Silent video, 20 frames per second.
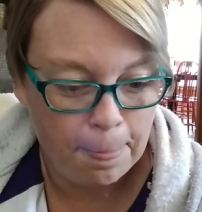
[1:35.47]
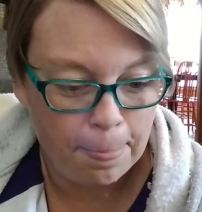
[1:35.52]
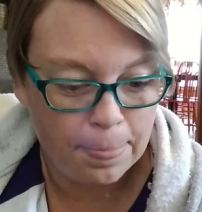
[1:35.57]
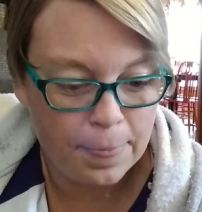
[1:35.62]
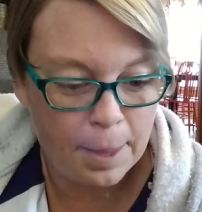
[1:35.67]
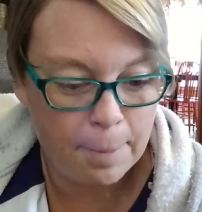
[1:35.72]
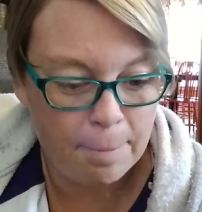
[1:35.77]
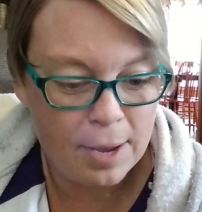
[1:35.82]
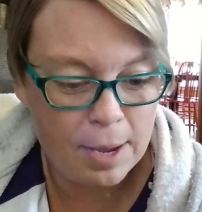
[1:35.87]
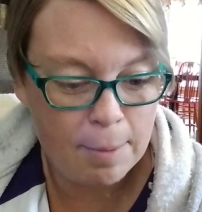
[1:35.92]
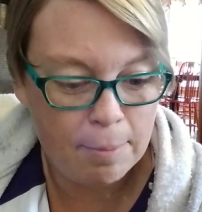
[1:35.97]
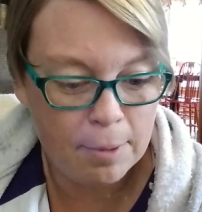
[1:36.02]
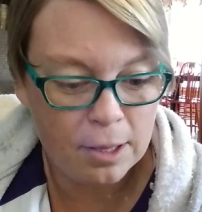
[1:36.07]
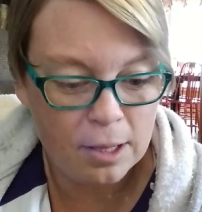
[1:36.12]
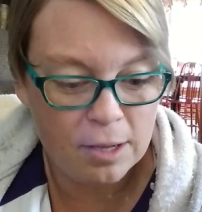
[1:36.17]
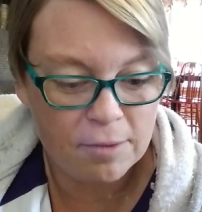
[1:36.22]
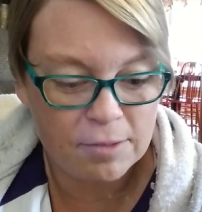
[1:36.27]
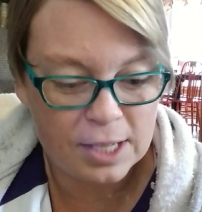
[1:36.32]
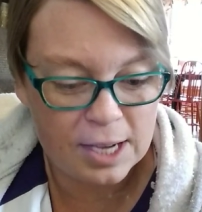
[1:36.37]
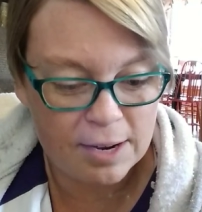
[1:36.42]
The people
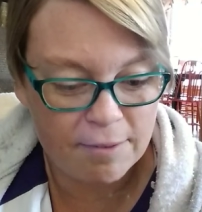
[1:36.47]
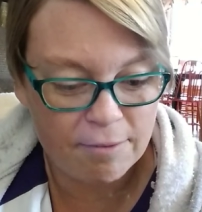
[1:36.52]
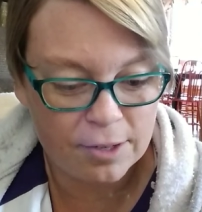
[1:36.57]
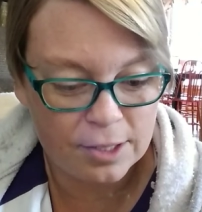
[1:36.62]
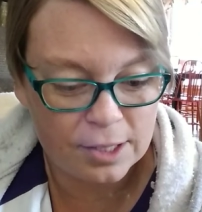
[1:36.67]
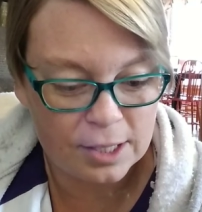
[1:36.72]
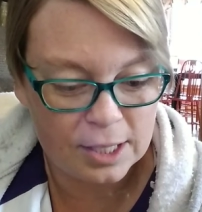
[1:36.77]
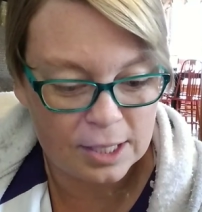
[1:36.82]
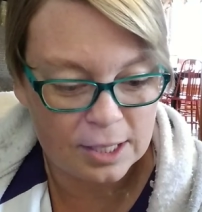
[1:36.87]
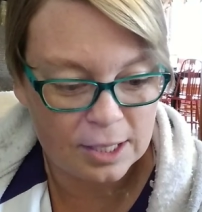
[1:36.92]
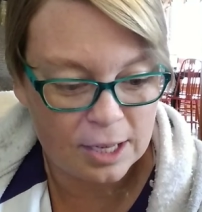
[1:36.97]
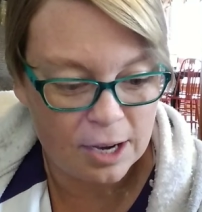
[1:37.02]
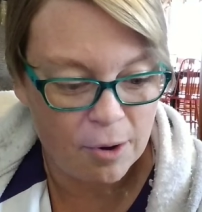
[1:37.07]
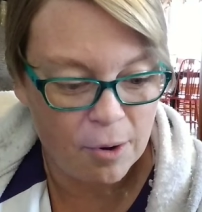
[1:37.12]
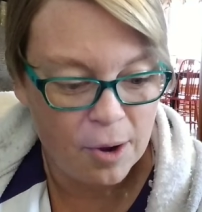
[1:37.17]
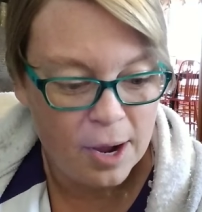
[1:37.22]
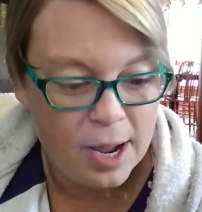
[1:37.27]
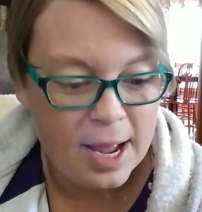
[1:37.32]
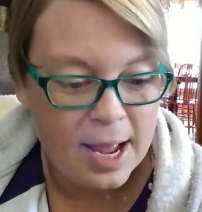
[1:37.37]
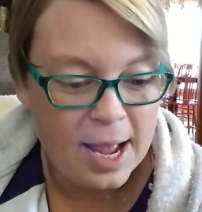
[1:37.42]
of San Francisco
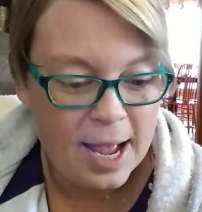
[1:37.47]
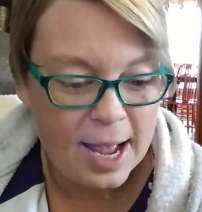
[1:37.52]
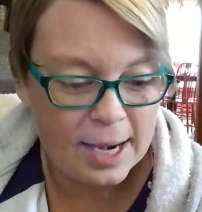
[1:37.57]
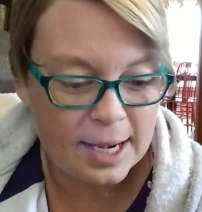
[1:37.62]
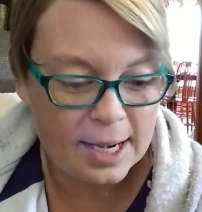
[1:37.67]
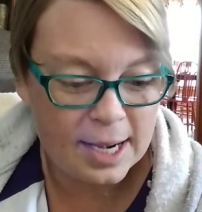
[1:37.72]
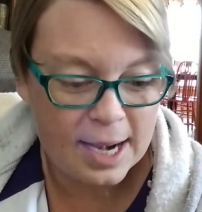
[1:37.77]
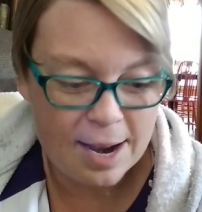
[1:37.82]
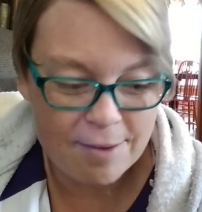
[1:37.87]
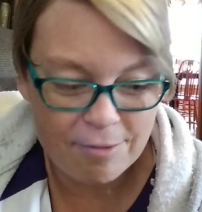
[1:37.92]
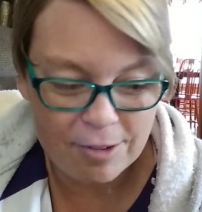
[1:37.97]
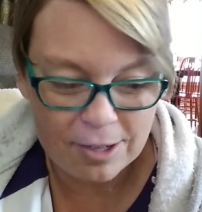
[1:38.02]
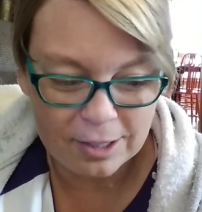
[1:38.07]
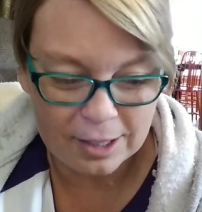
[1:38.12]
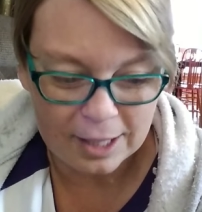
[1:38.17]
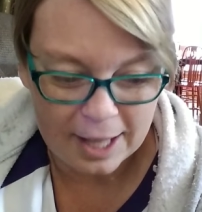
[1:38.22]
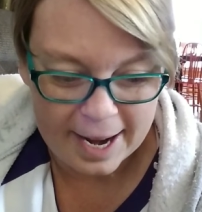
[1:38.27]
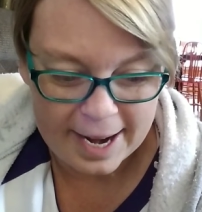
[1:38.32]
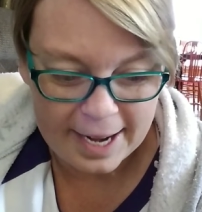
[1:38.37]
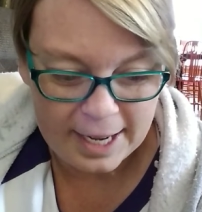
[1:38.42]
had never
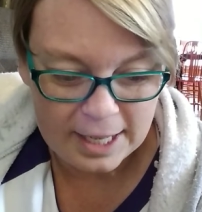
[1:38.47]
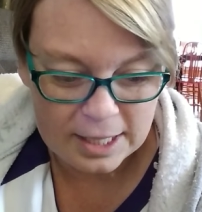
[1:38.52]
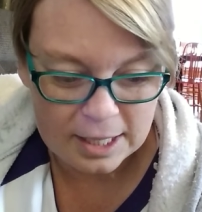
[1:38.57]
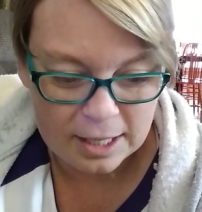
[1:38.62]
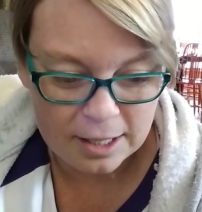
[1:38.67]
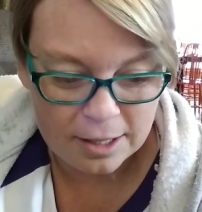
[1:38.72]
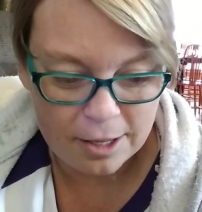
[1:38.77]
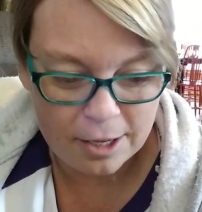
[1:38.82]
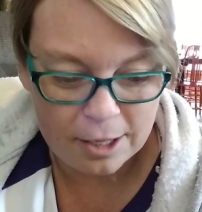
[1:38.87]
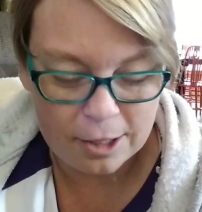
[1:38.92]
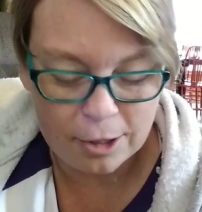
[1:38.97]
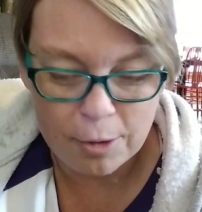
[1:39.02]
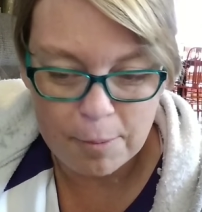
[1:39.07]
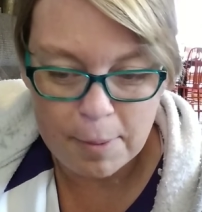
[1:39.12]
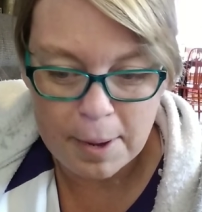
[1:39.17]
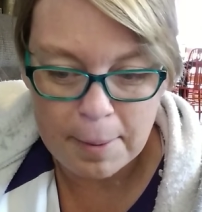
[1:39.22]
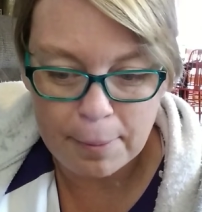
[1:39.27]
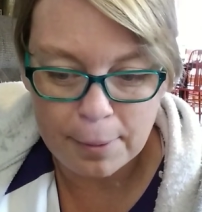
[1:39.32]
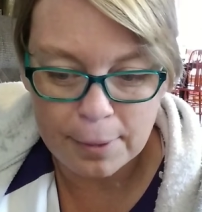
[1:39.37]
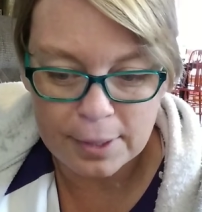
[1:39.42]
liked the
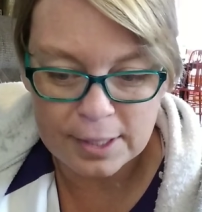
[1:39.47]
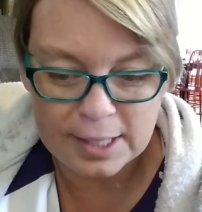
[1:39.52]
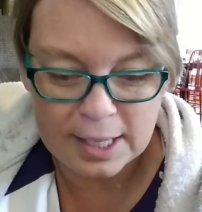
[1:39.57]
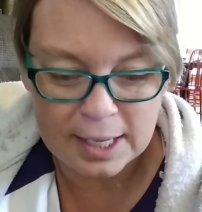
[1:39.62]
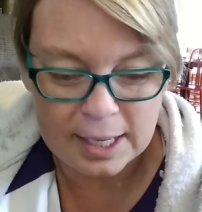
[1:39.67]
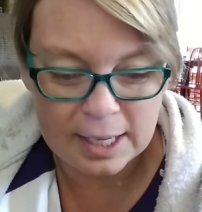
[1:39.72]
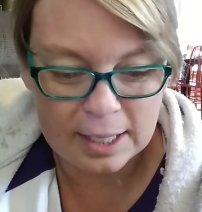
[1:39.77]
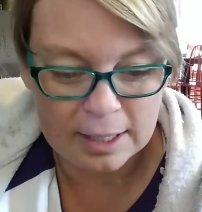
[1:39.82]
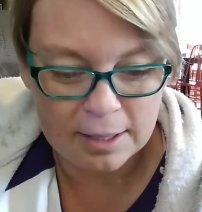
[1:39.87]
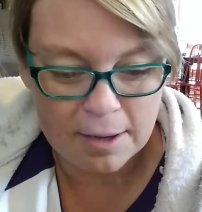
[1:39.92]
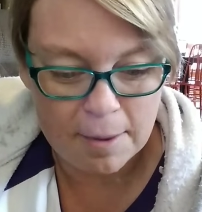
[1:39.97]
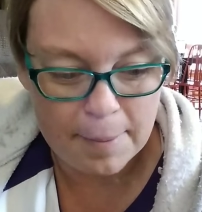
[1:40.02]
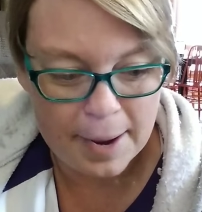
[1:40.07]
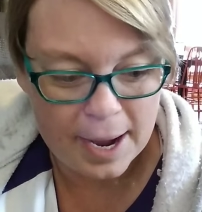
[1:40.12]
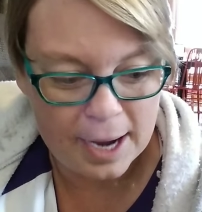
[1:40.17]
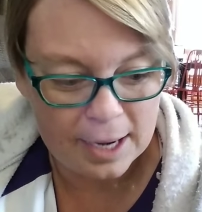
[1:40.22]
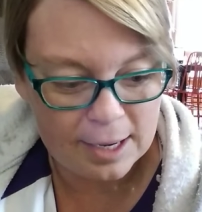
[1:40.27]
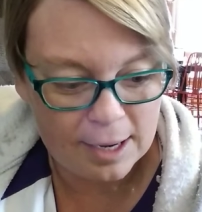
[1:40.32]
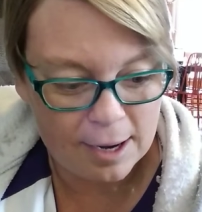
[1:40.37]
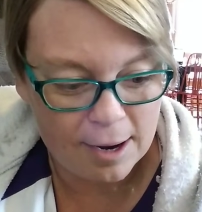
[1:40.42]
gloomy prison in their
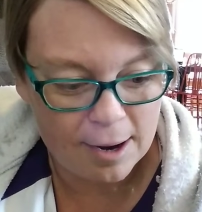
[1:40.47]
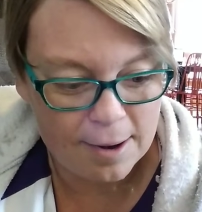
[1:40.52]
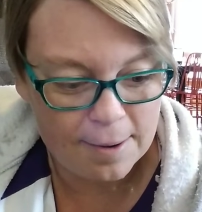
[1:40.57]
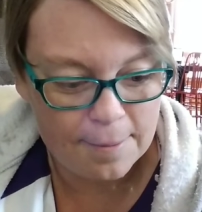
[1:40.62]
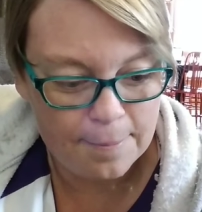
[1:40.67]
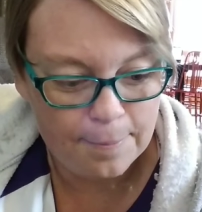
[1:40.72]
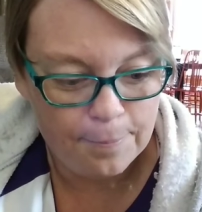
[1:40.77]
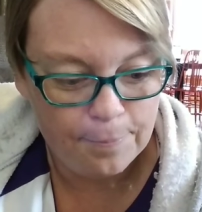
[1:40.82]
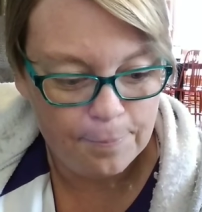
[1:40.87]
backyard.